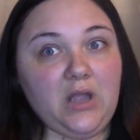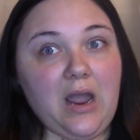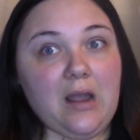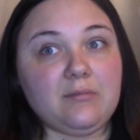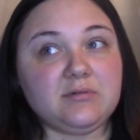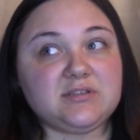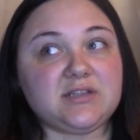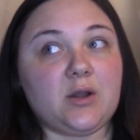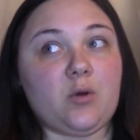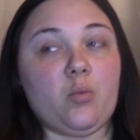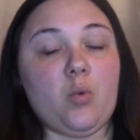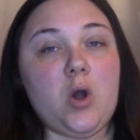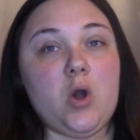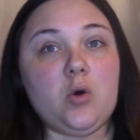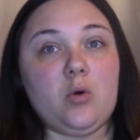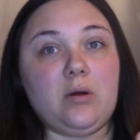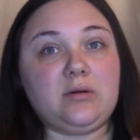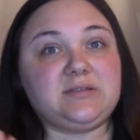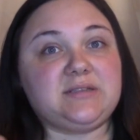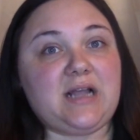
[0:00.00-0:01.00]
I was like,
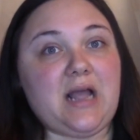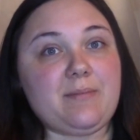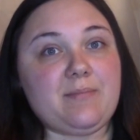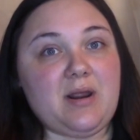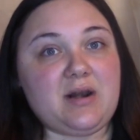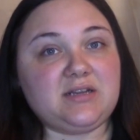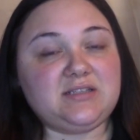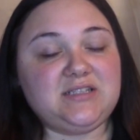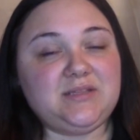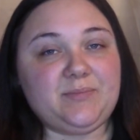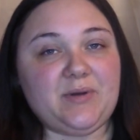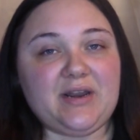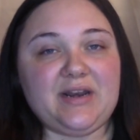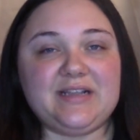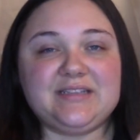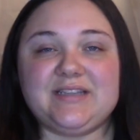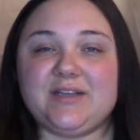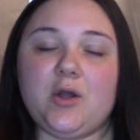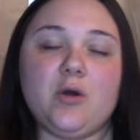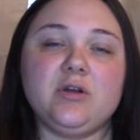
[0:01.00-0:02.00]
whoa, I was like, I'm not asleep yet.
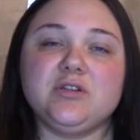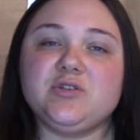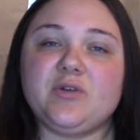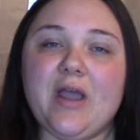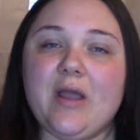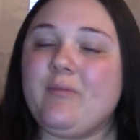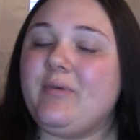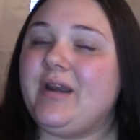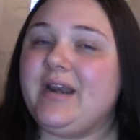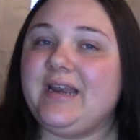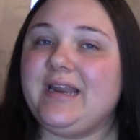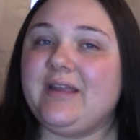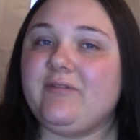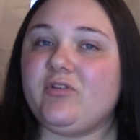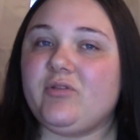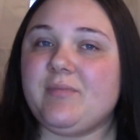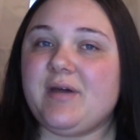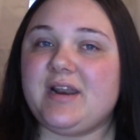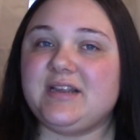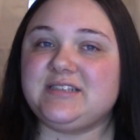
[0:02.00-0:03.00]
And he's like, oh, it's okay. We didn't
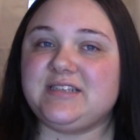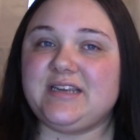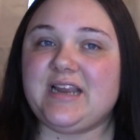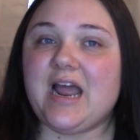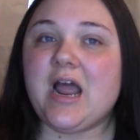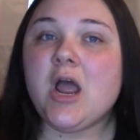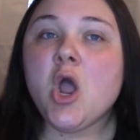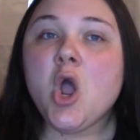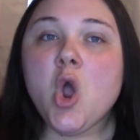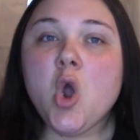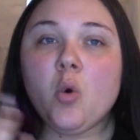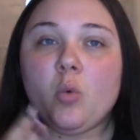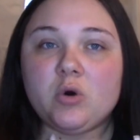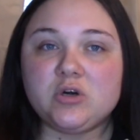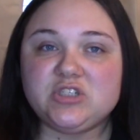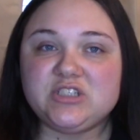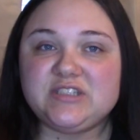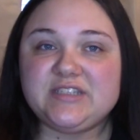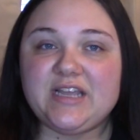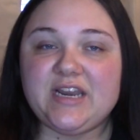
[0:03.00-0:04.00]
give you the medicine yet.
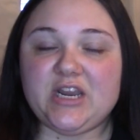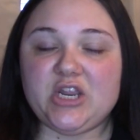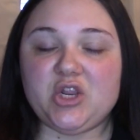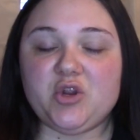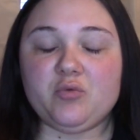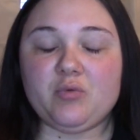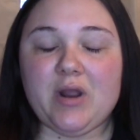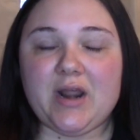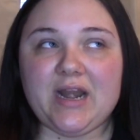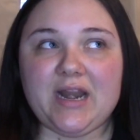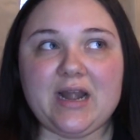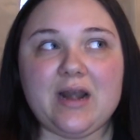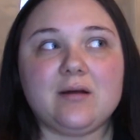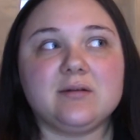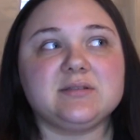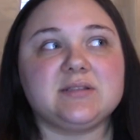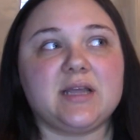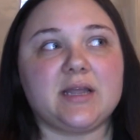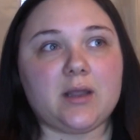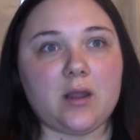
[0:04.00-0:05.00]
We're just getting you ready. And
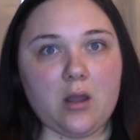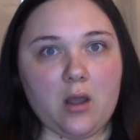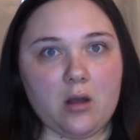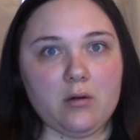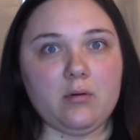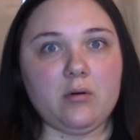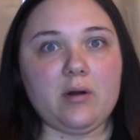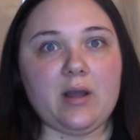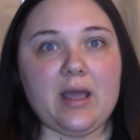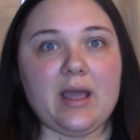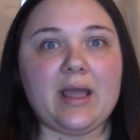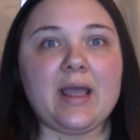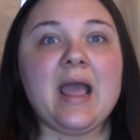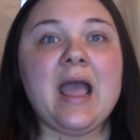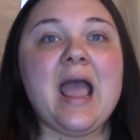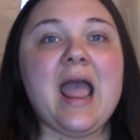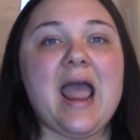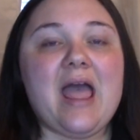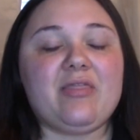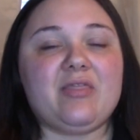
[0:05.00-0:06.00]
I was like, oh, okay.
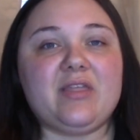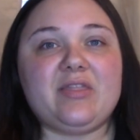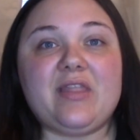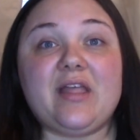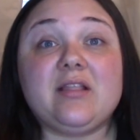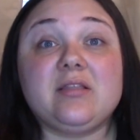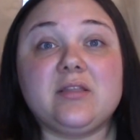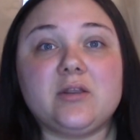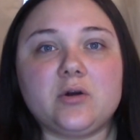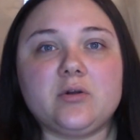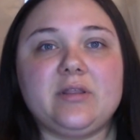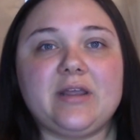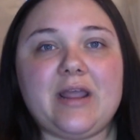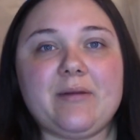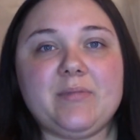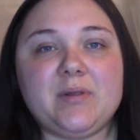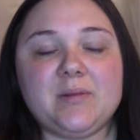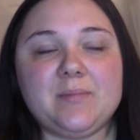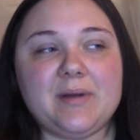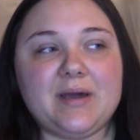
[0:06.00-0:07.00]
And then they literally
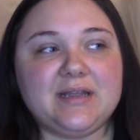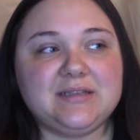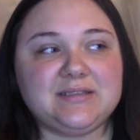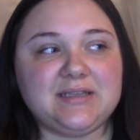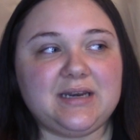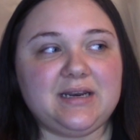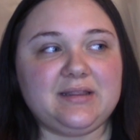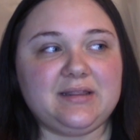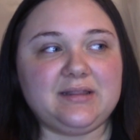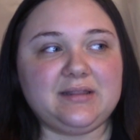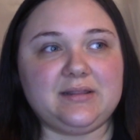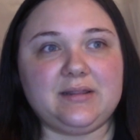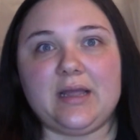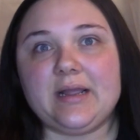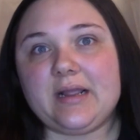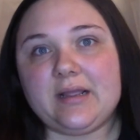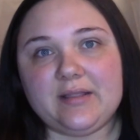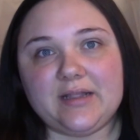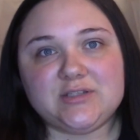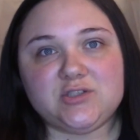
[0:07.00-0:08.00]
gave me the medicine and
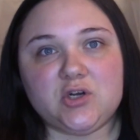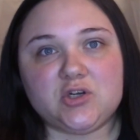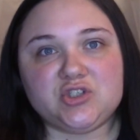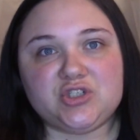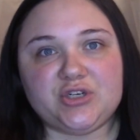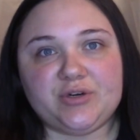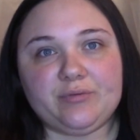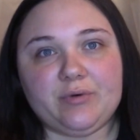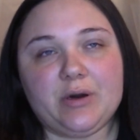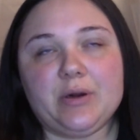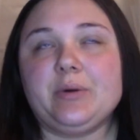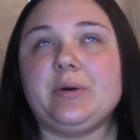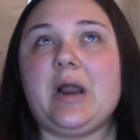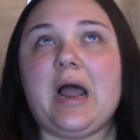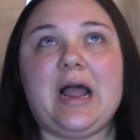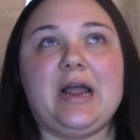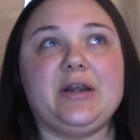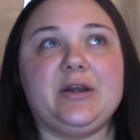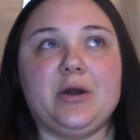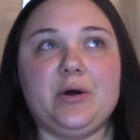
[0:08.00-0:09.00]
like, that's all she wrote.
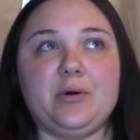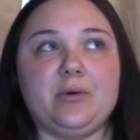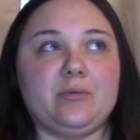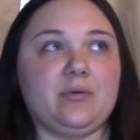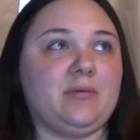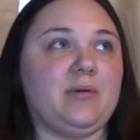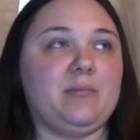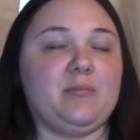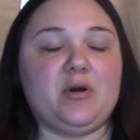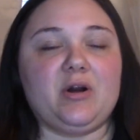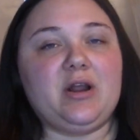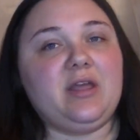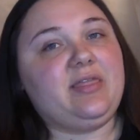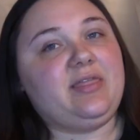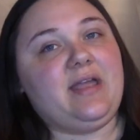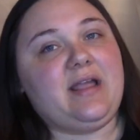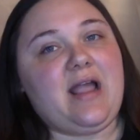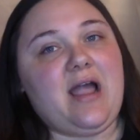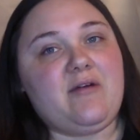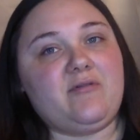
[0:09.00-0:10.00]
I don't remember a
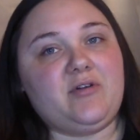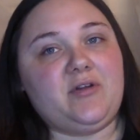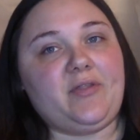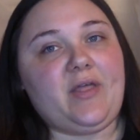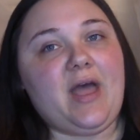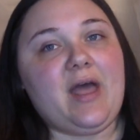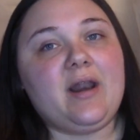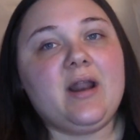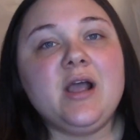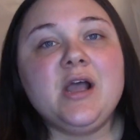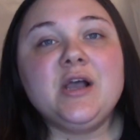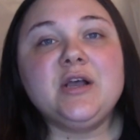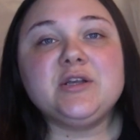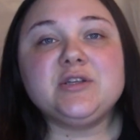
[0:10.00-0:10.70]
thing after that.